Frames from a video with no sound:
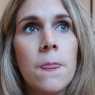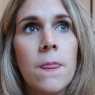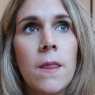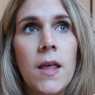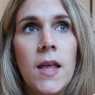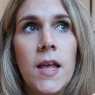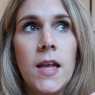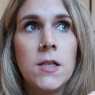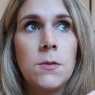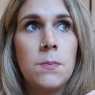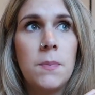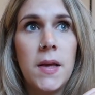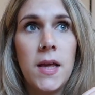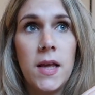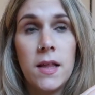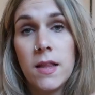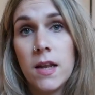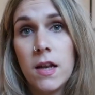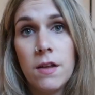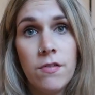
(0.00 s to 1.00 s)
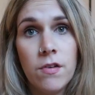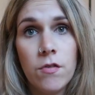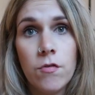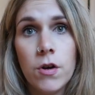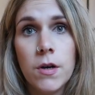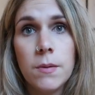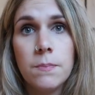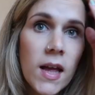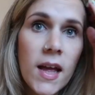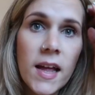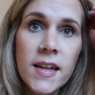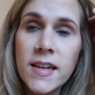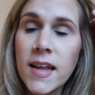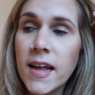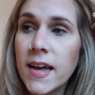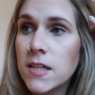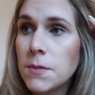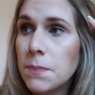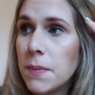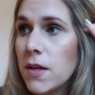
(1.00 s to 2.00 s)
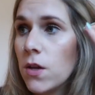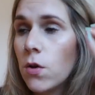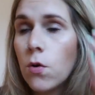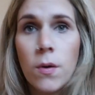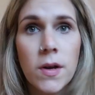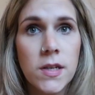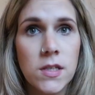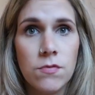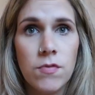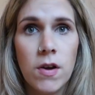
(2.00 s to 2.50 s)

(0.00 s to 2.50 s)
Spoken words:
he'd be in the living room and there'd be noise